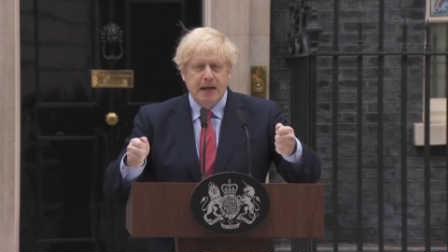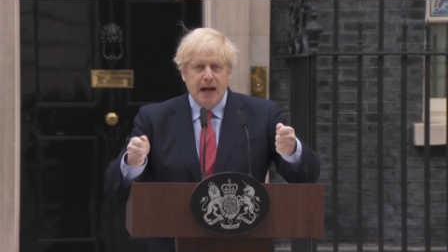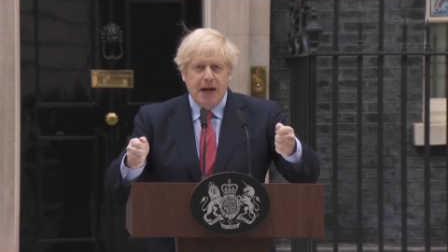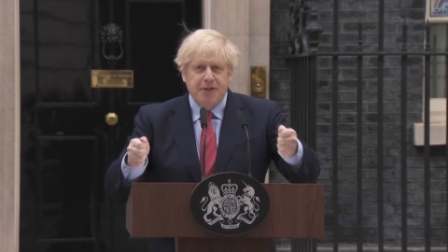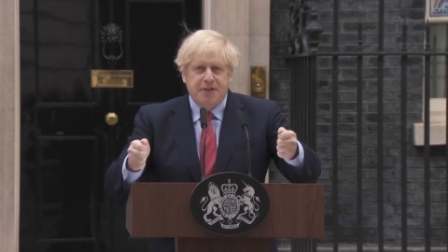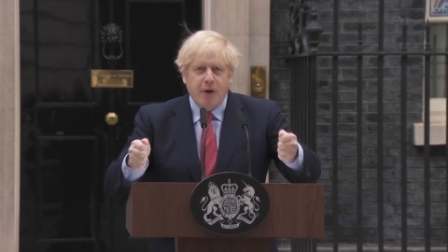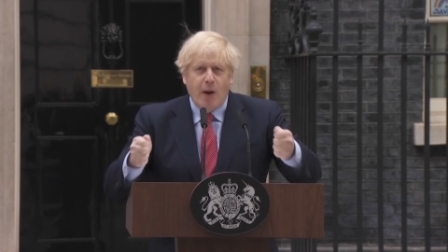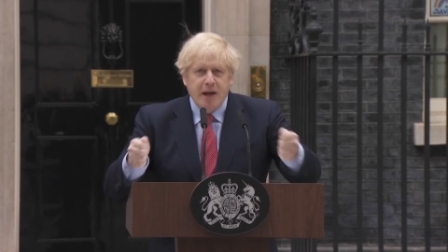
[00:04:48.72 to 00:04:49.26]

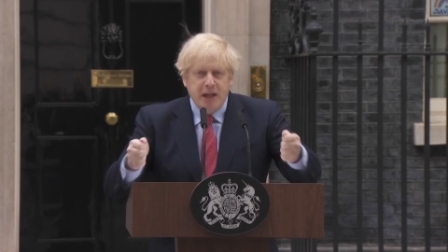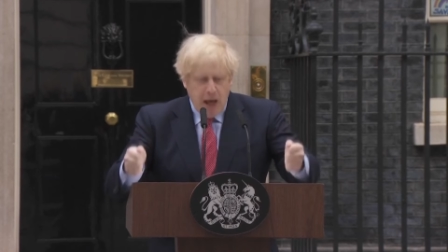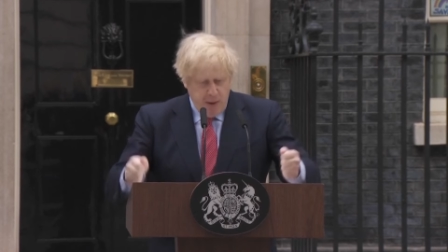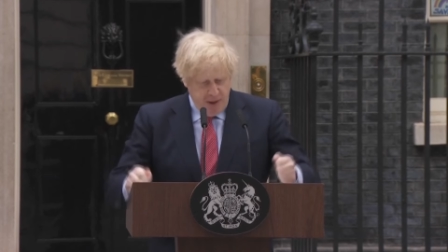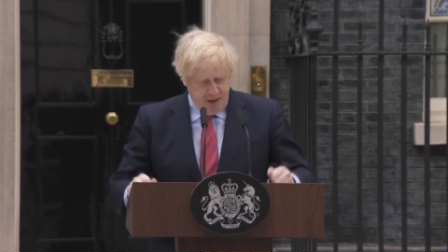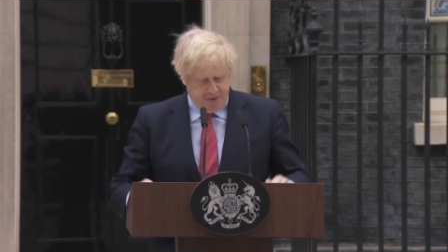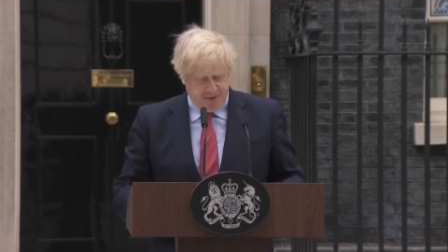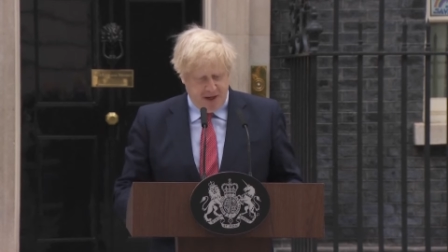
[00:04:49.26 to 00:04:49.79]
And so I know
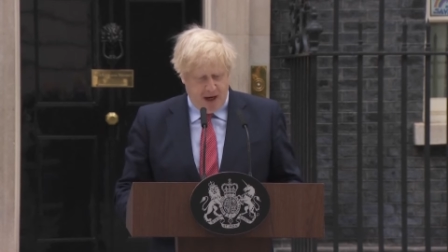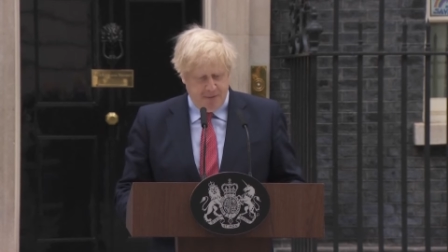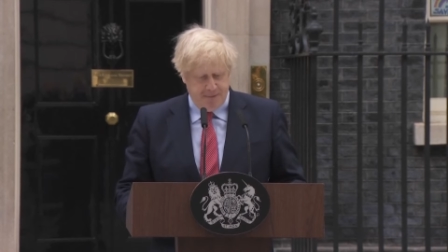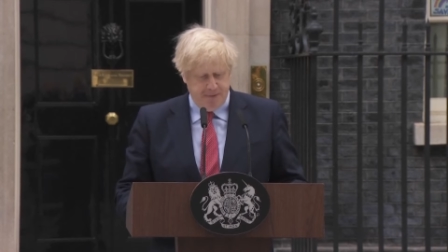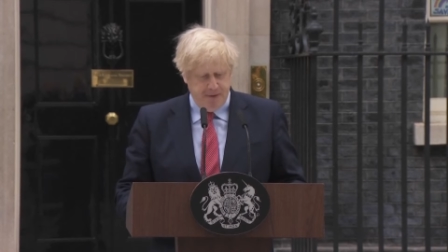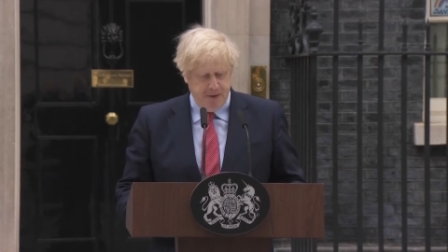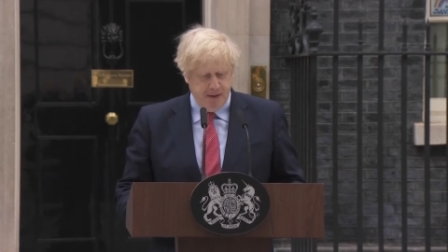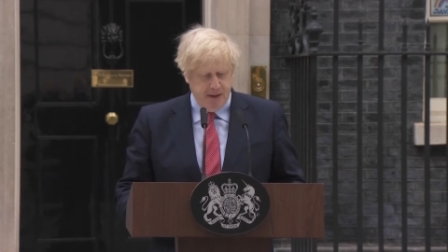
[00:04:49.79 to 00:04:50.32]
it is
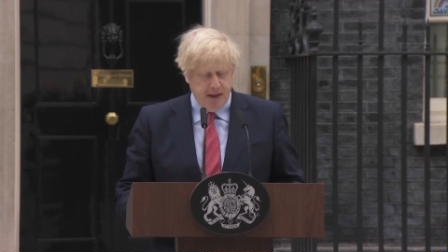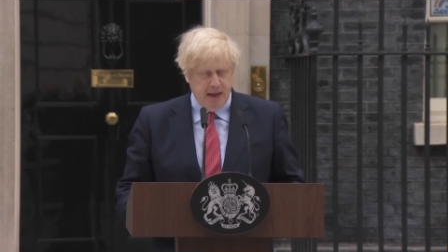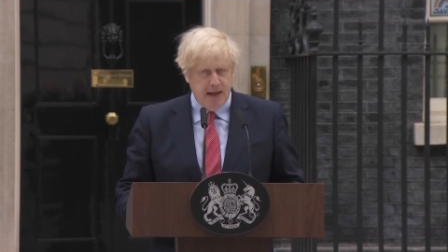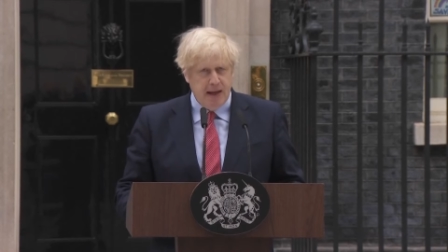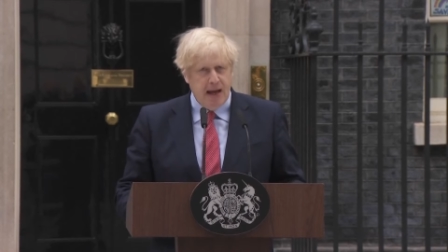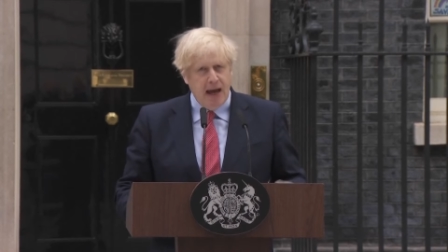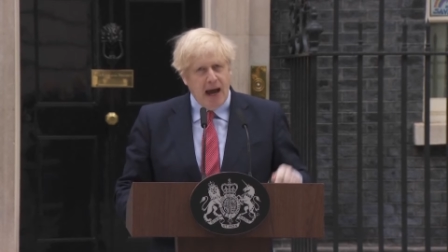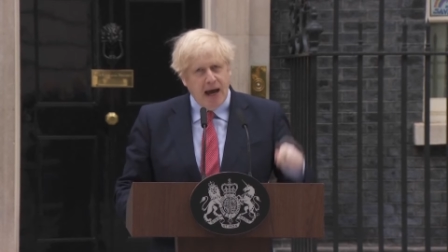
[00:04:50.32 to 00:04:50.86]
tough,
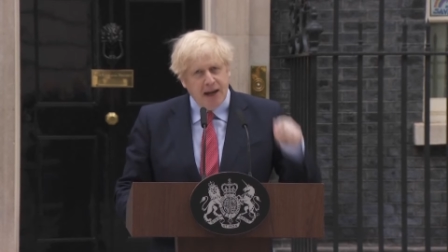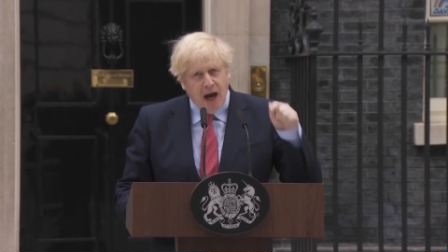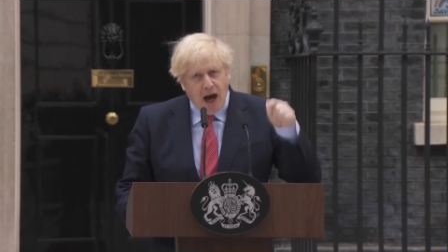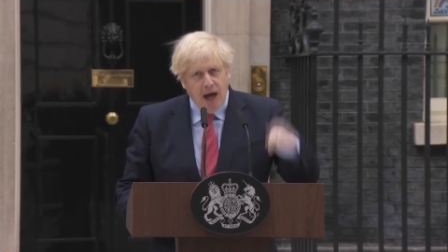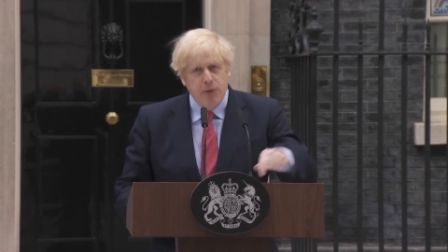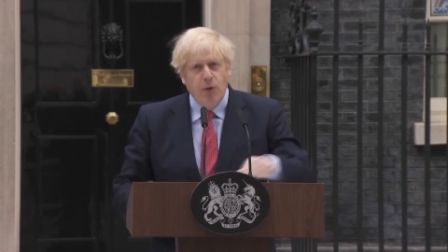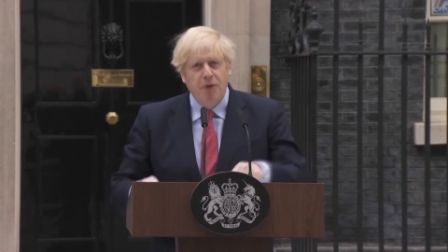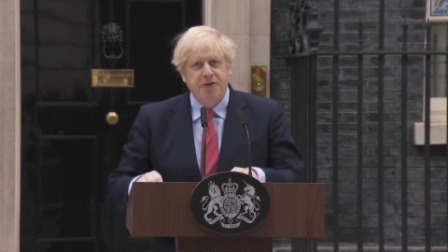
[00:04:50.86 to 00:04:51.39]
and
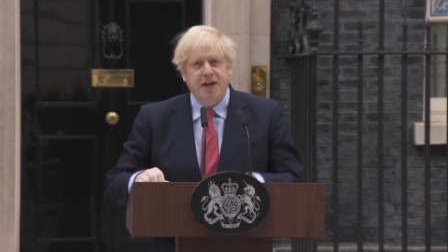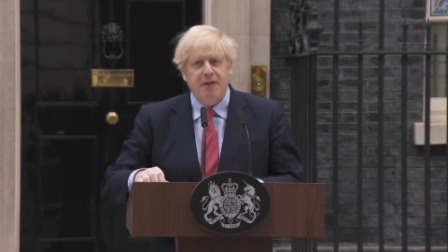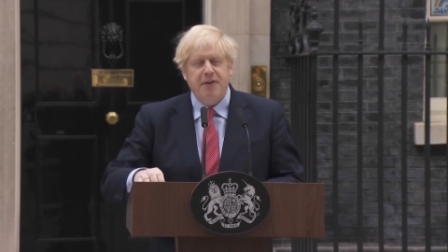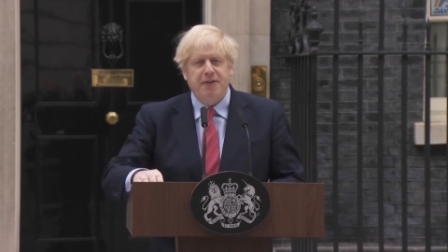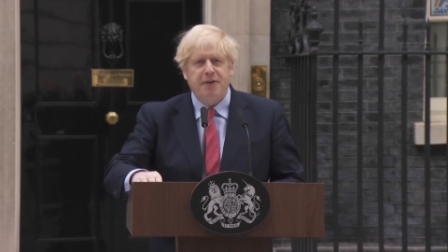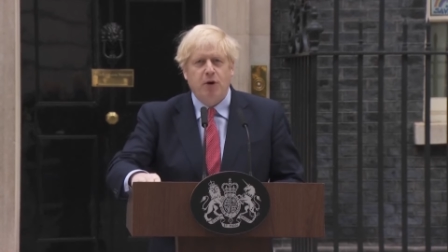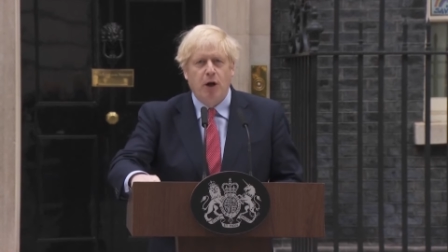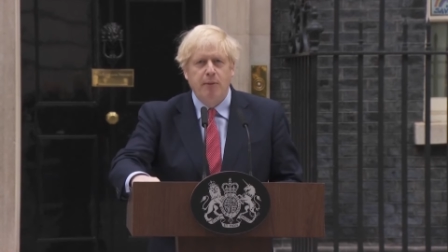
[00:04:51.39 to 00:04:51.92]
I want to get
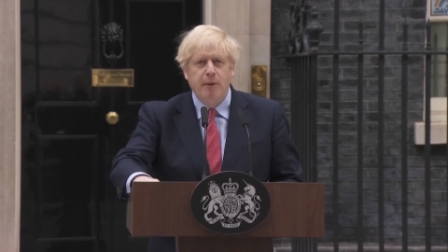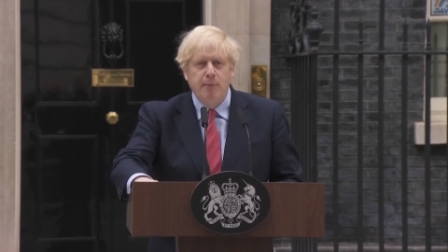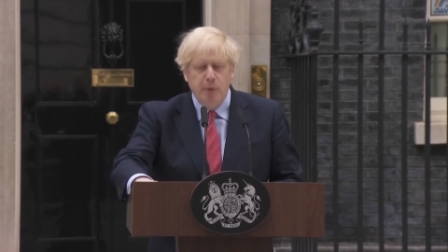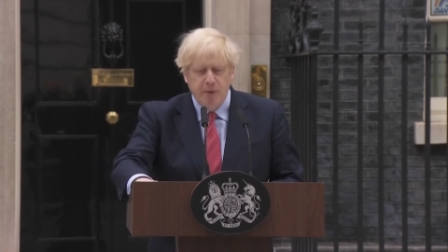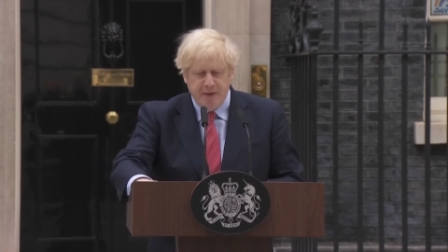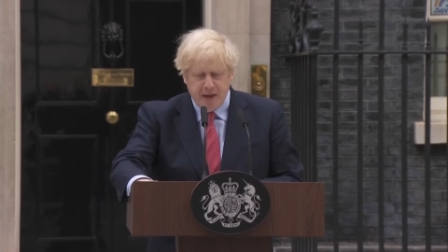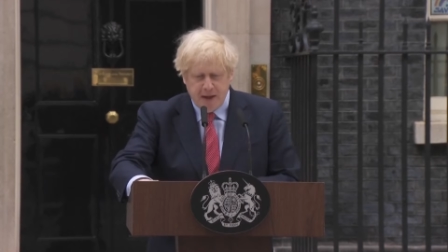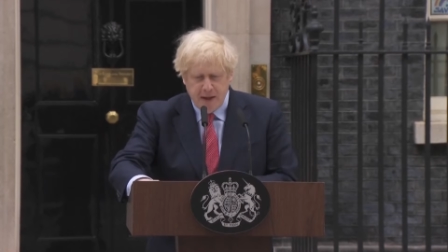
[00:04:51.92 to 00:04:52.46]
this economy
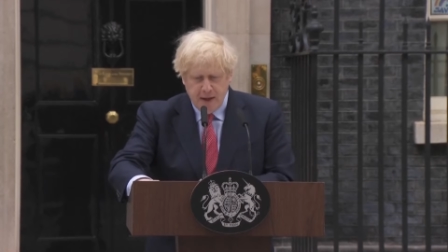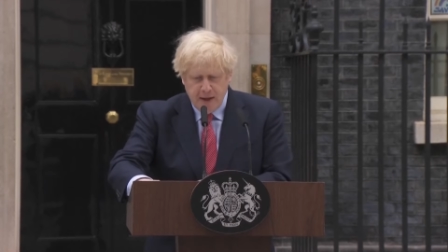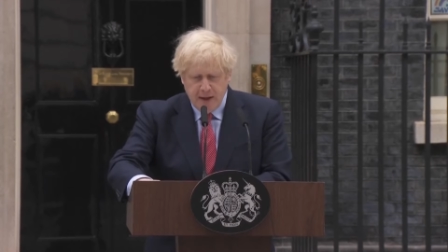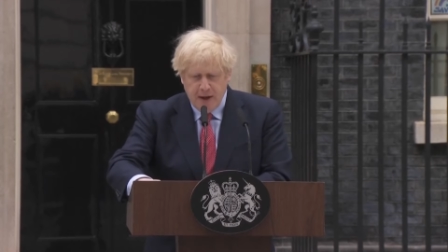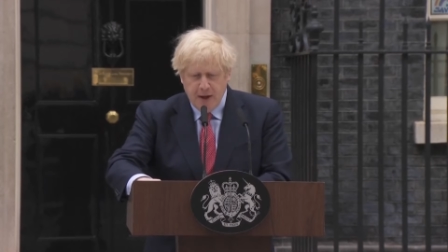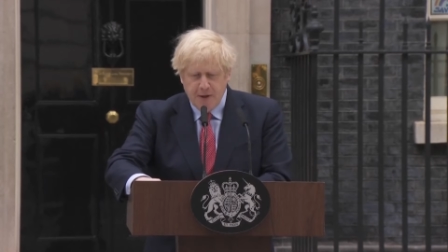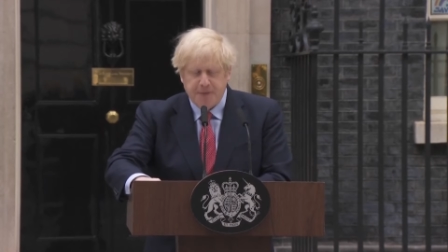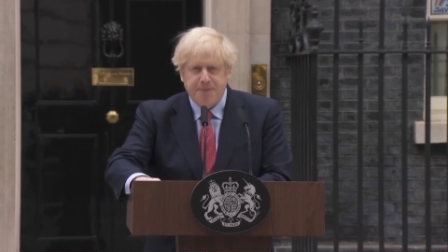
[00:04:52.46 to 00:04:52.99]
moving
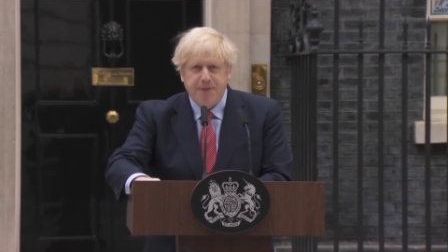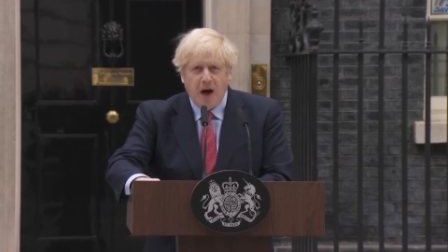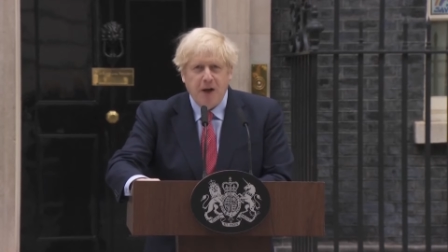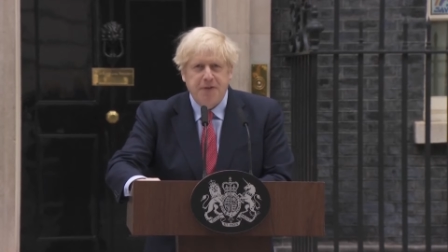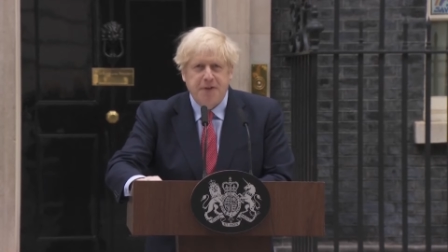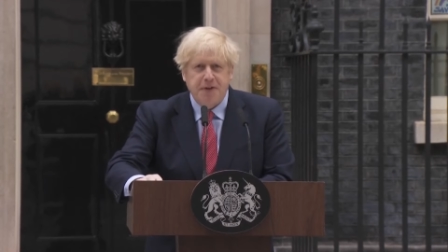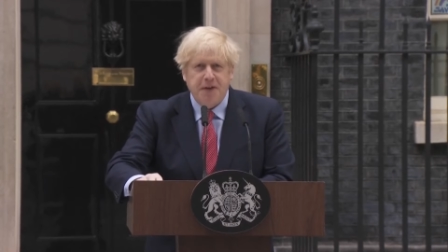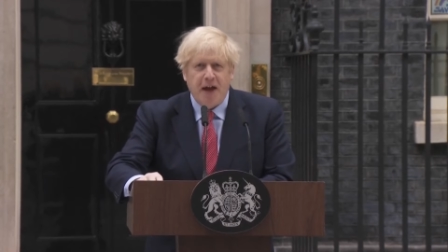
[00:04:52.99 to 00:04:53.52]
as
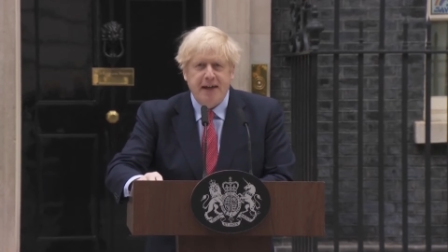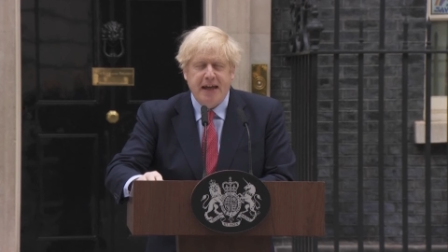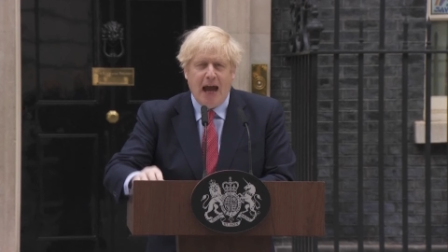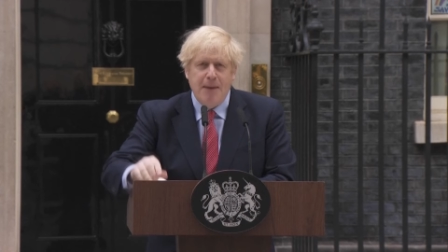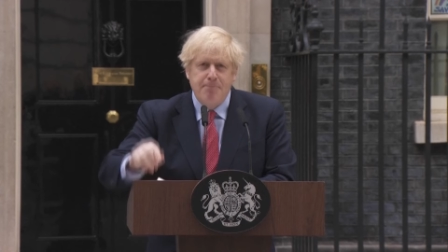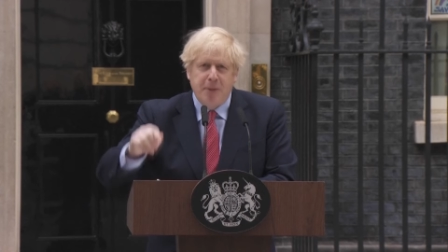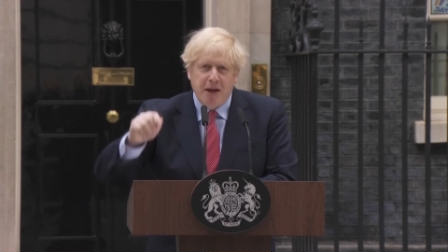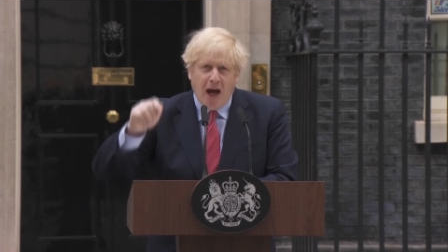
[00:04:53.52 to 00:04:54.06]
fast as I
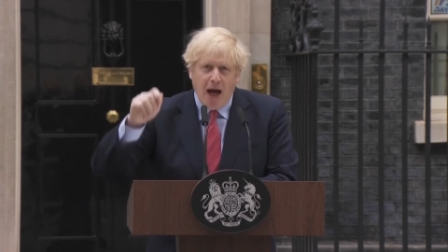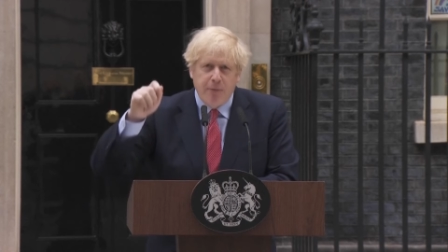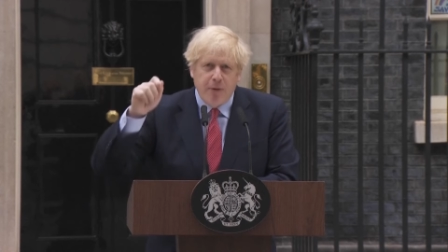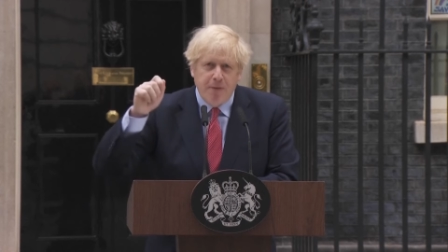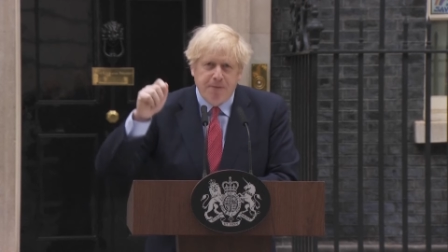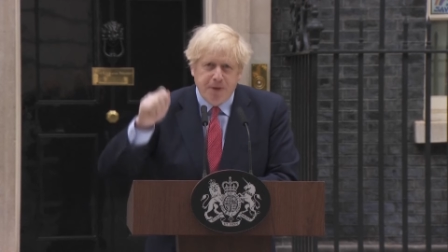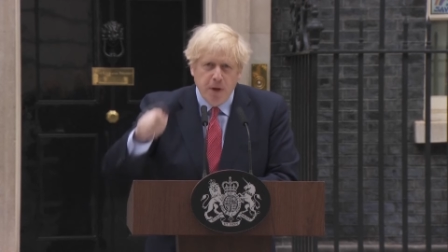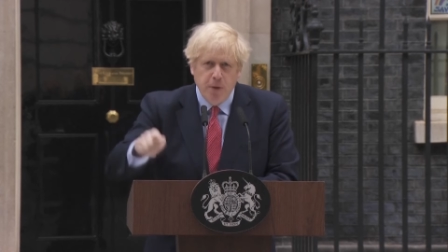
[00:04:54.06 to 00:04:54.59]
can, but I
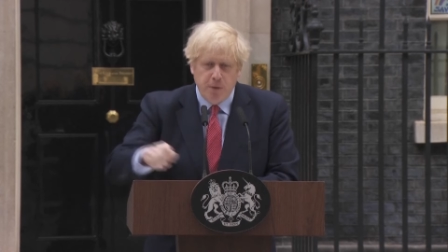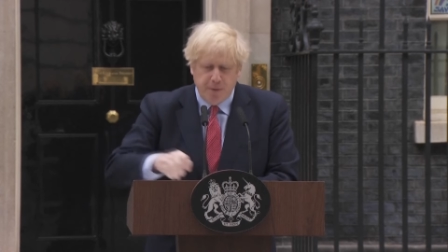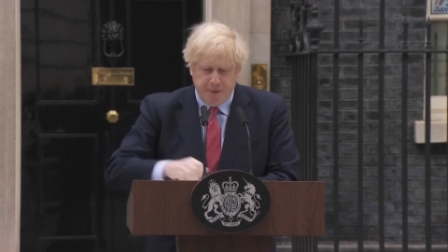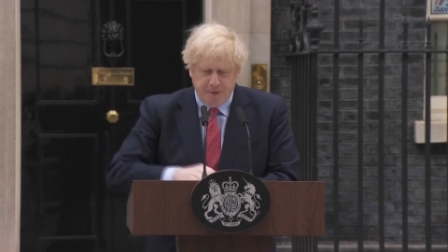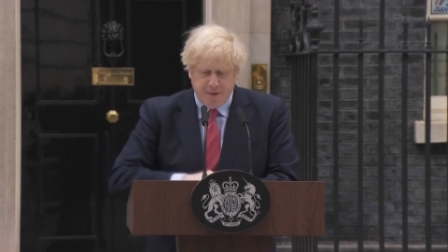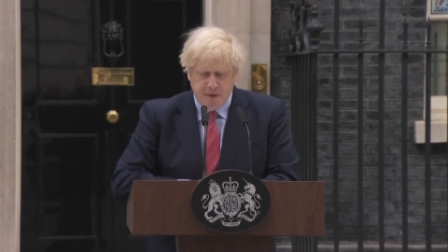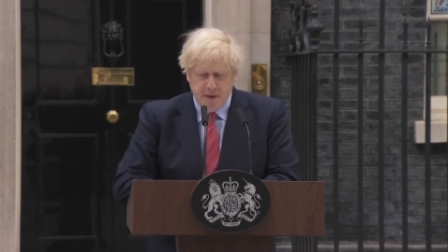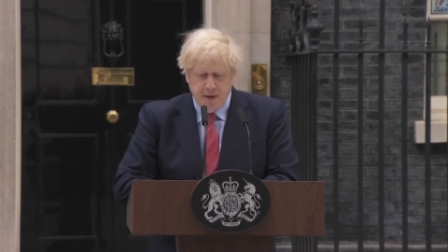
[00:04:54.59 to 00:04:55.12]

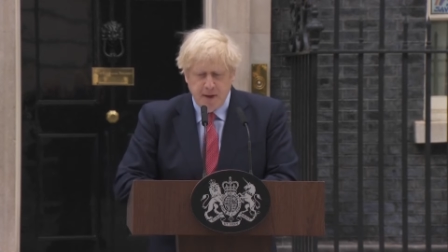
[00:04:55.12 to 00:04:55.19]
refuse